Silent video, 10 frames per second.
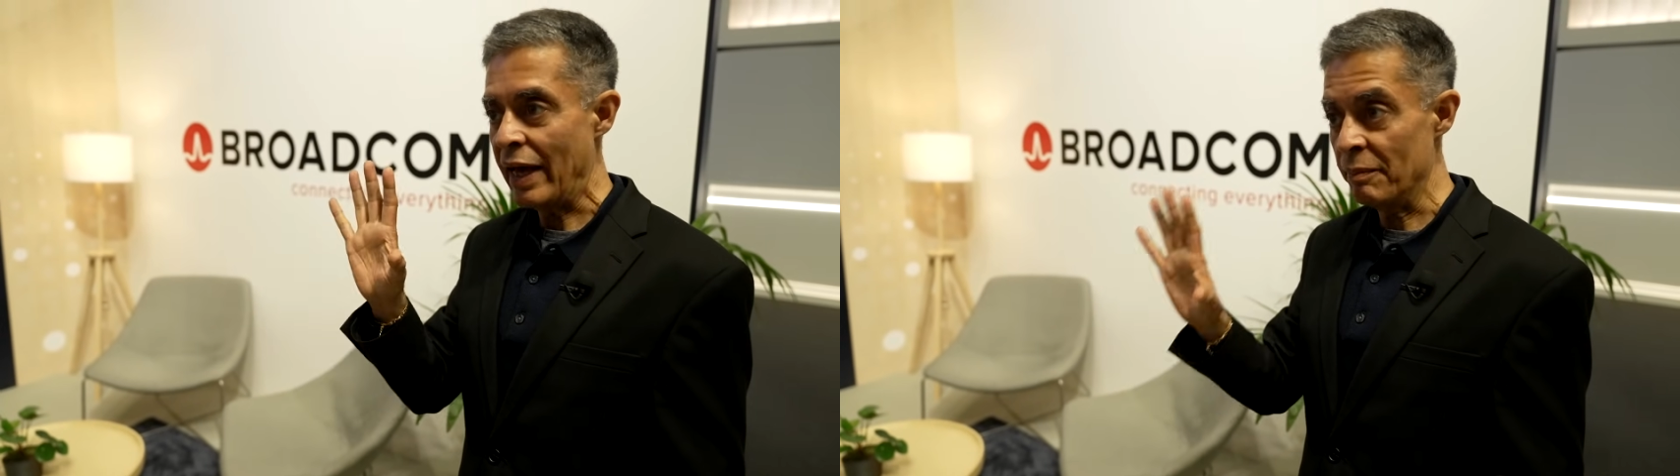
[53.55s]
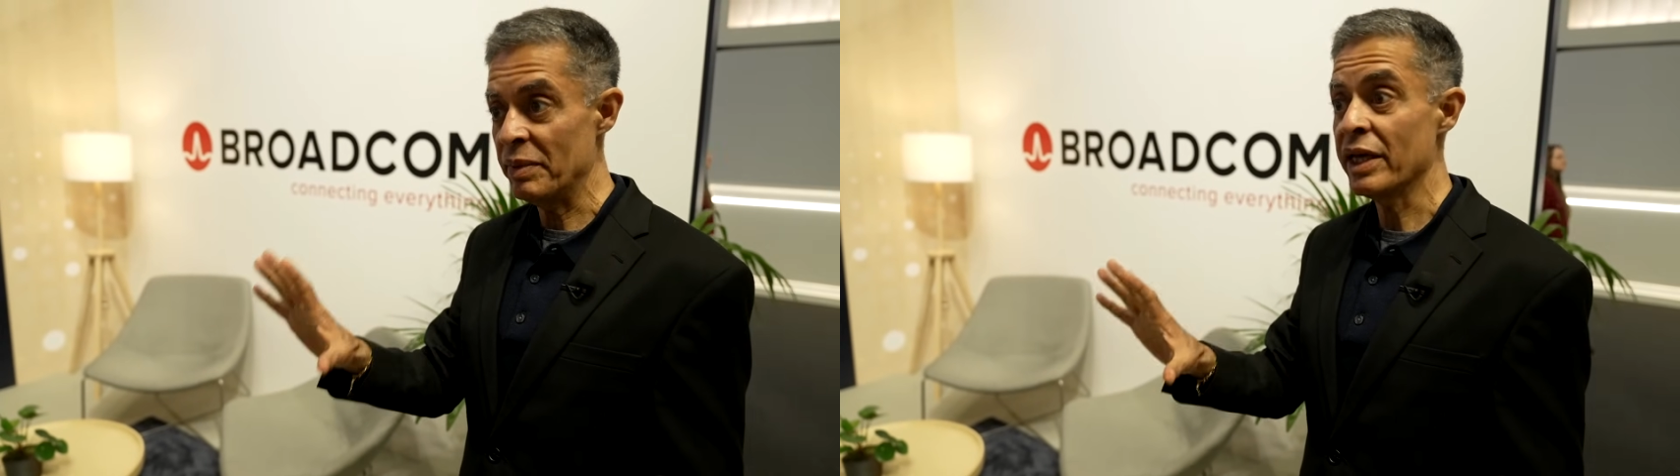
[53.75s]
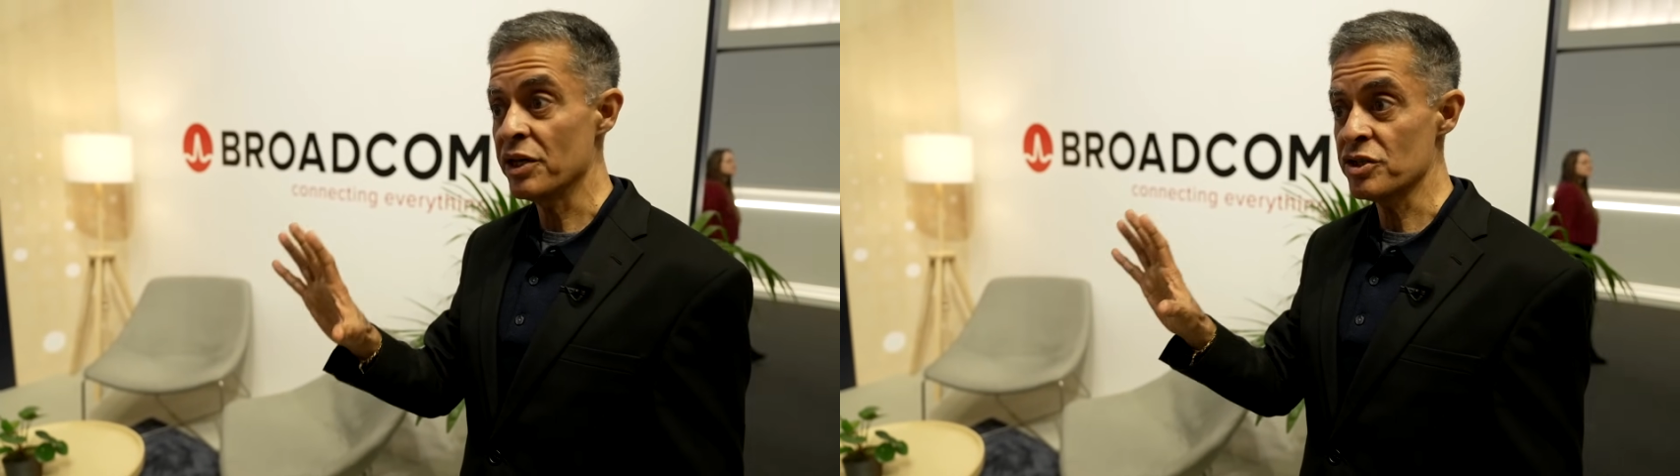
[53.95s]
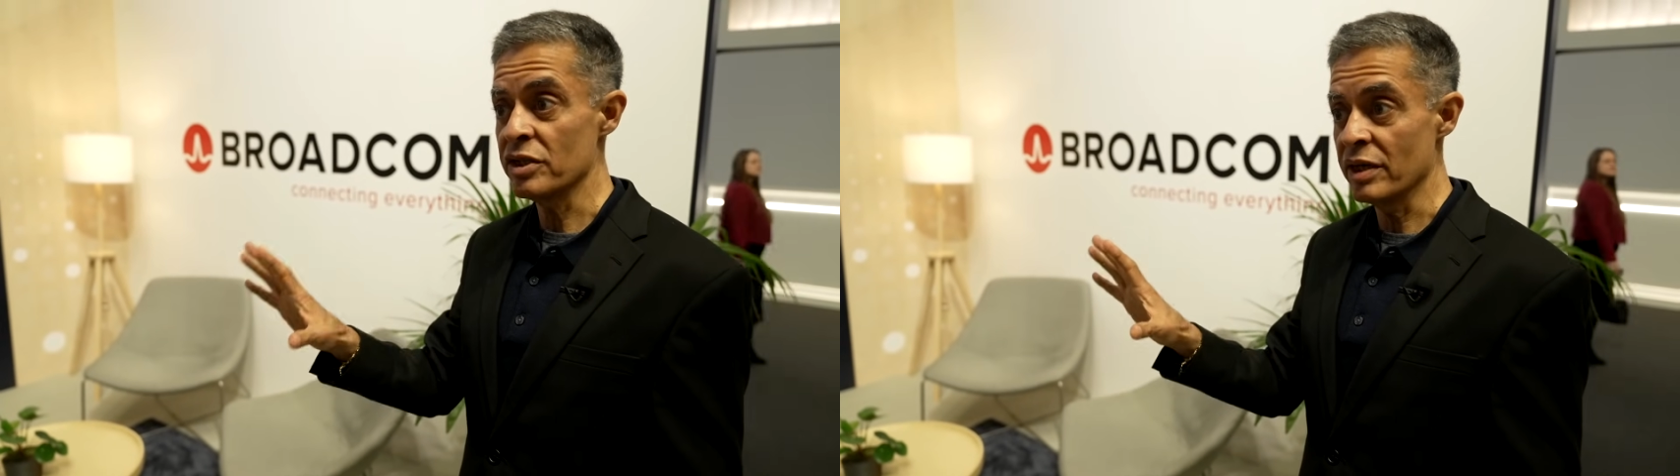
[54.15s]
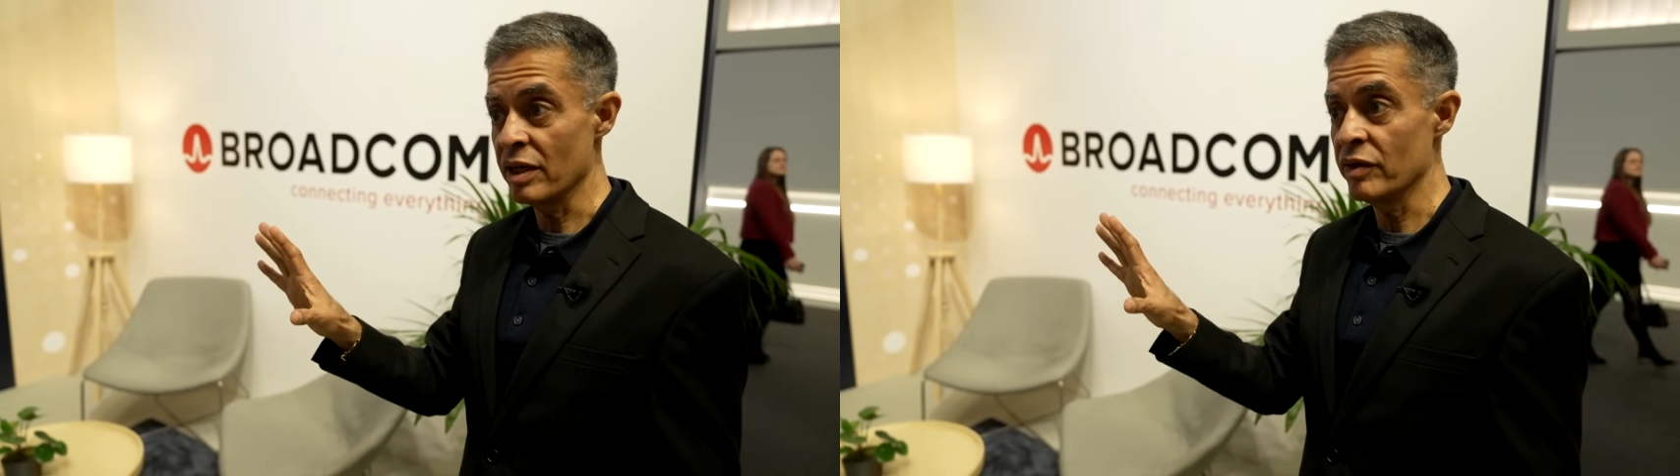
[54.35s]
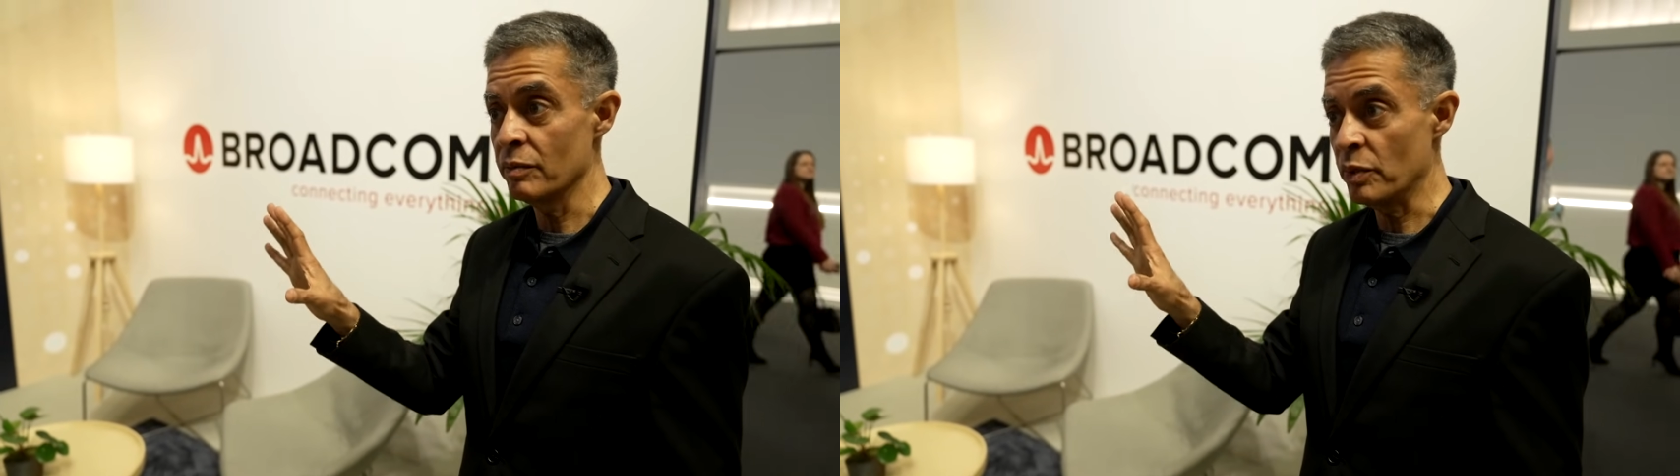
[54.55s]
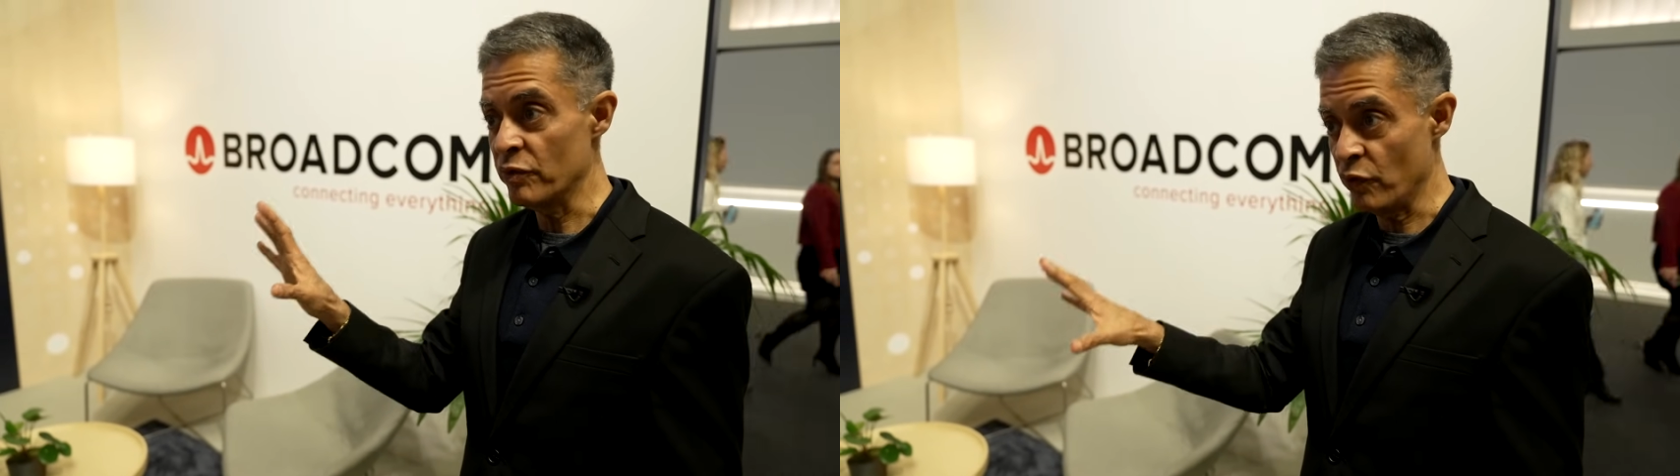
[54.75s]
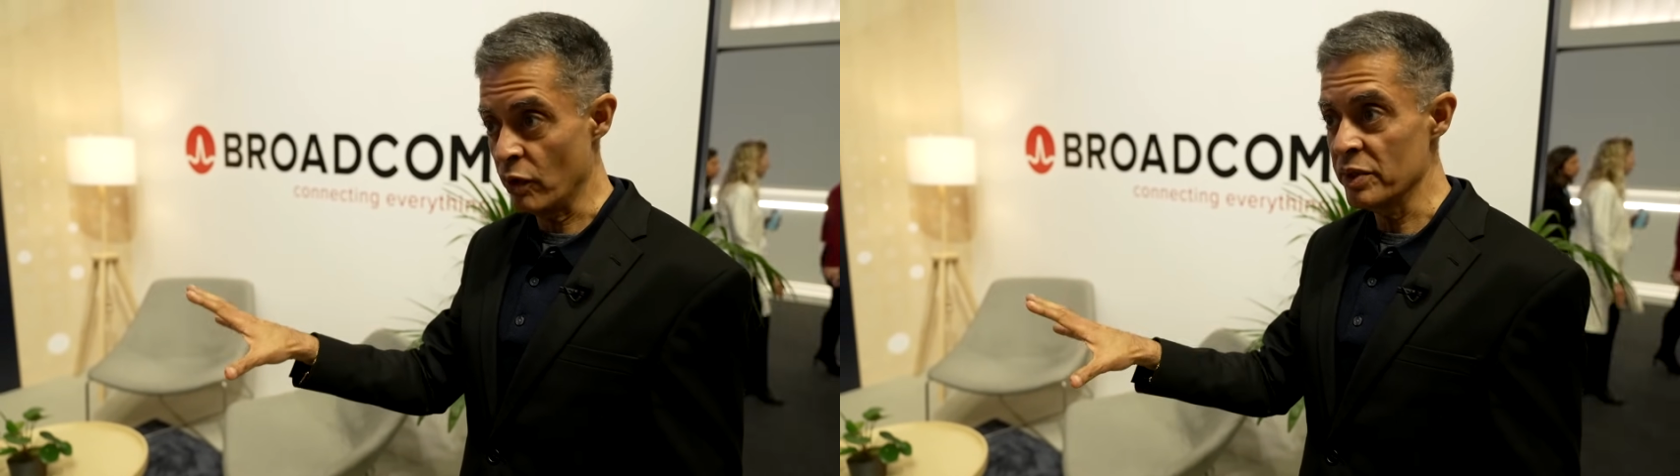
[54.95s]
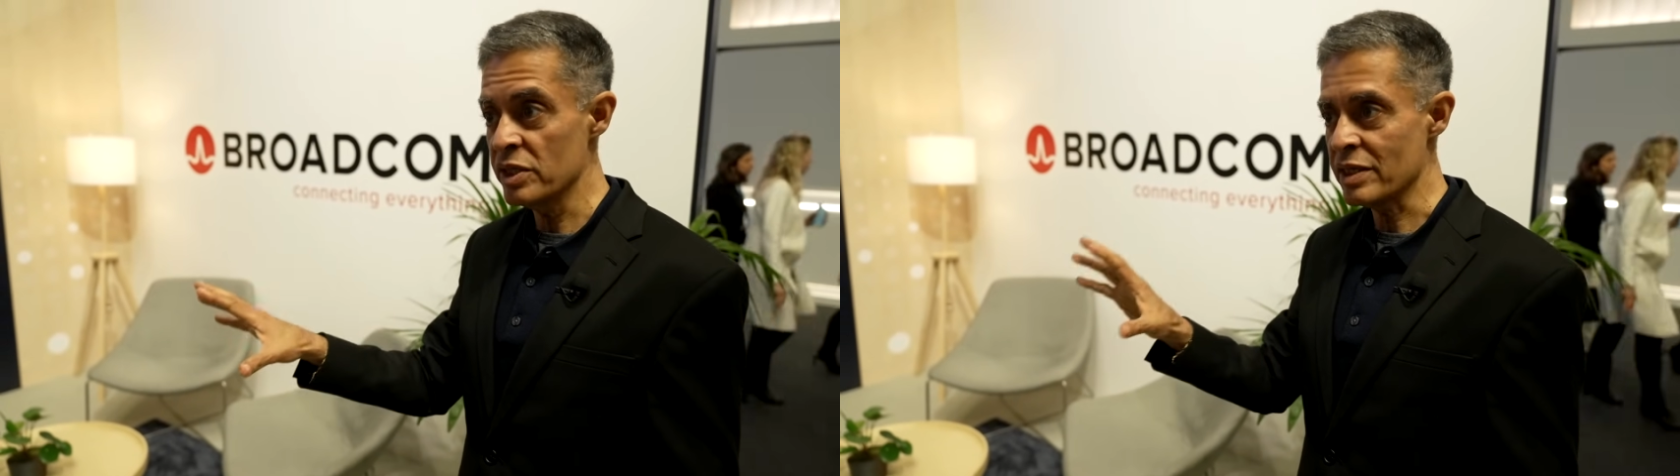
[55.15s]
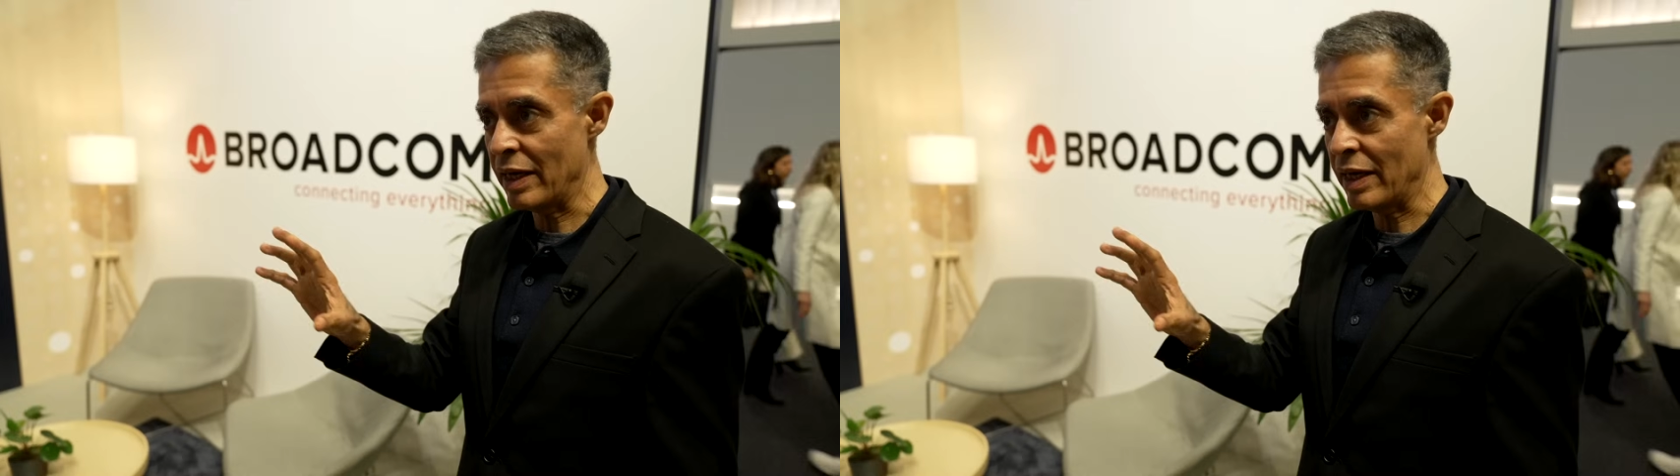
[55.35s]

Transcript: application level performance,